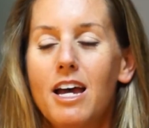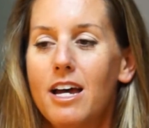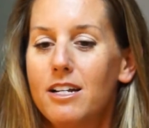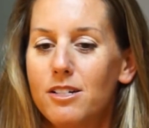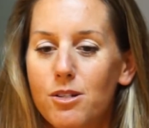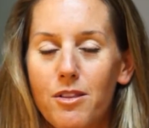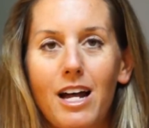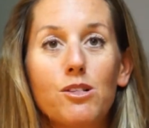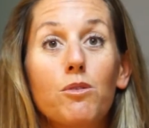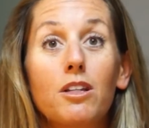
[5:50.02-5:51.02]
and so
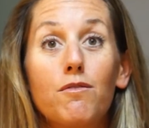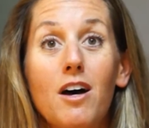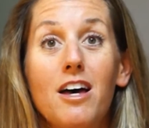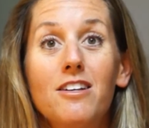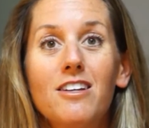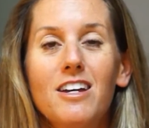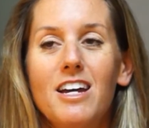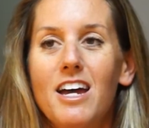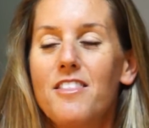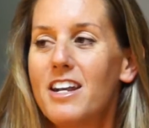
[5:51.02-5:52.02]
that's really fun.
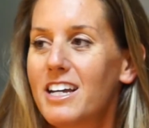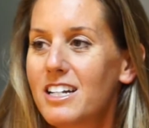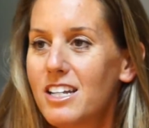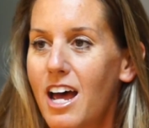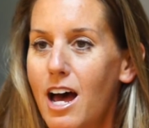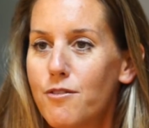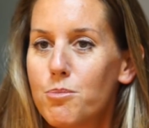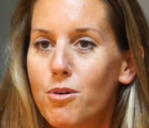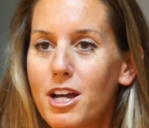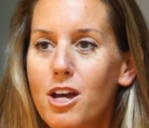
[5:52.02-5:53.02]
And then I get to have a
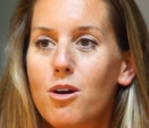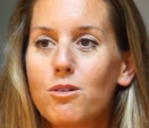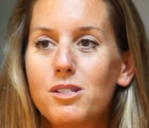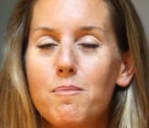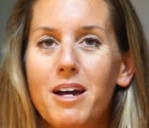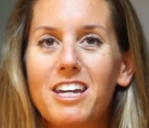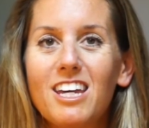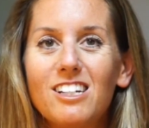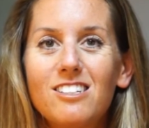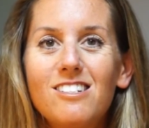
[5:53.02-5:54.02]
break and go see my
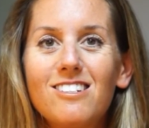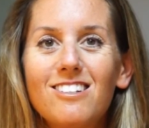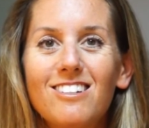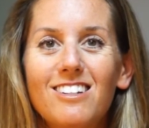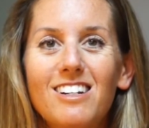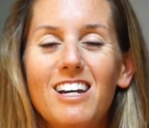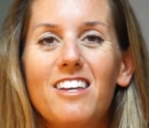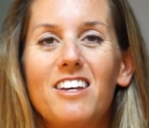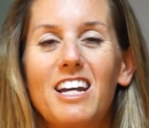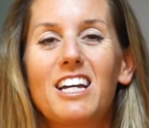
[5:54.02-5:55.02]
kids,
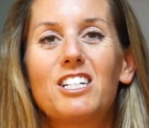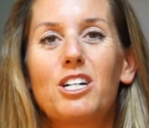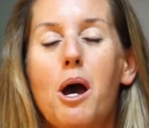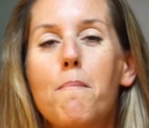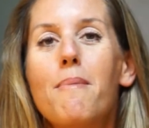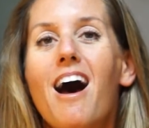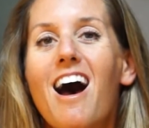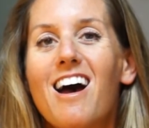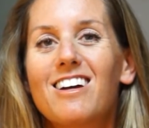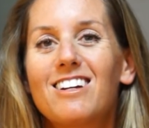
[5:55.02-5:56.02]
and then I get to come
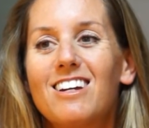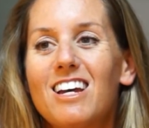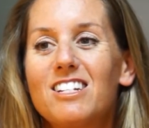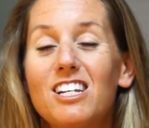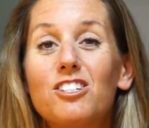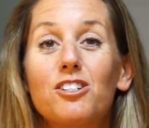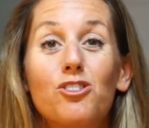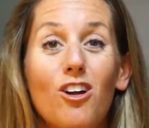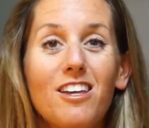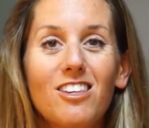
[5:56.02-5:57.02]
back and teach a
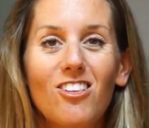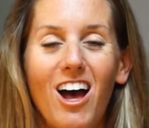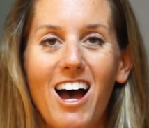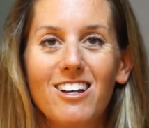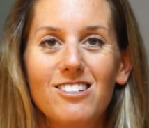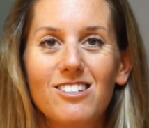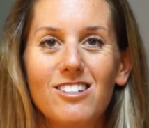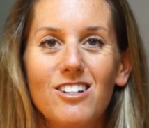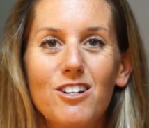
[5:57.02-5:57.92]
strength class